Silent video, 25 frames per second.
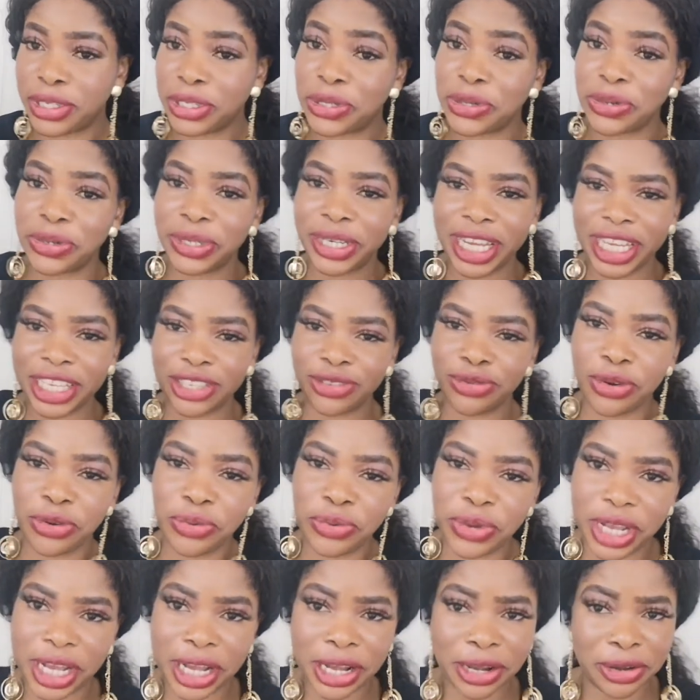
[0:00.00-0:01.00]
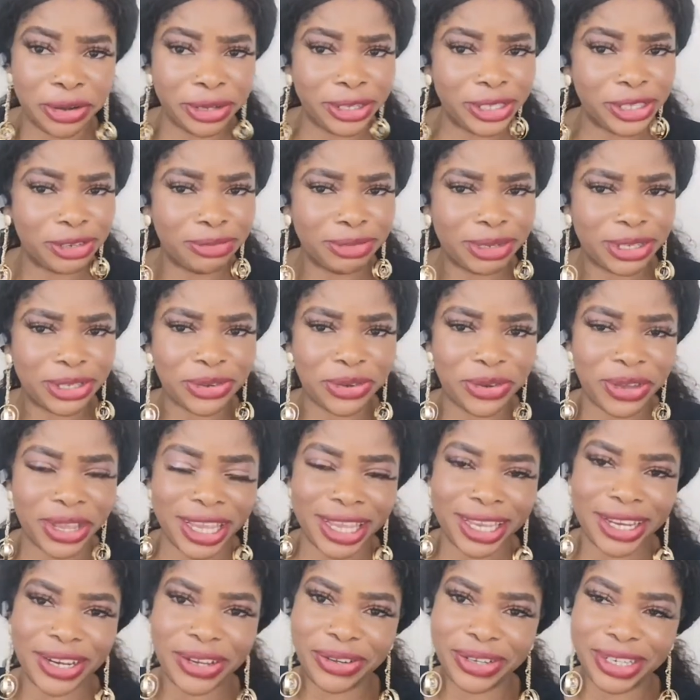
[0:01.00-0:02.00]
So that is what we are going to be
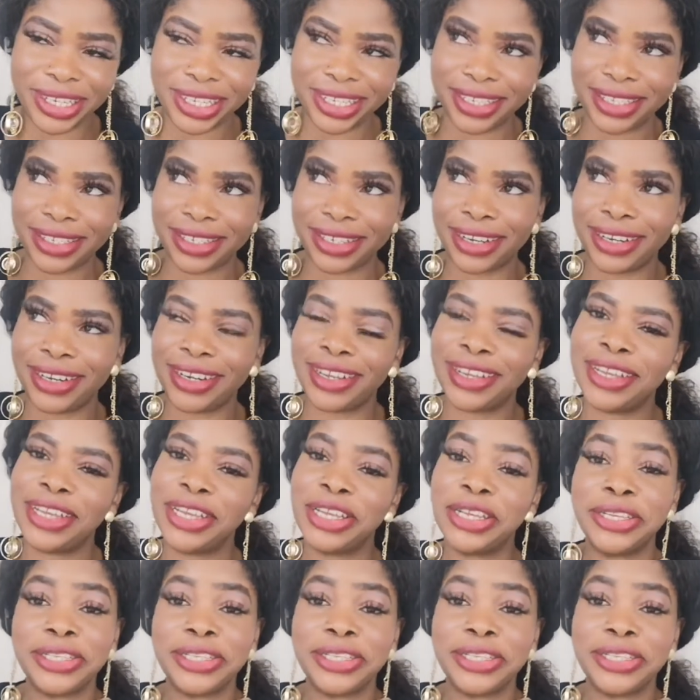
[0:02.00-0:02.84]
talking on this channel.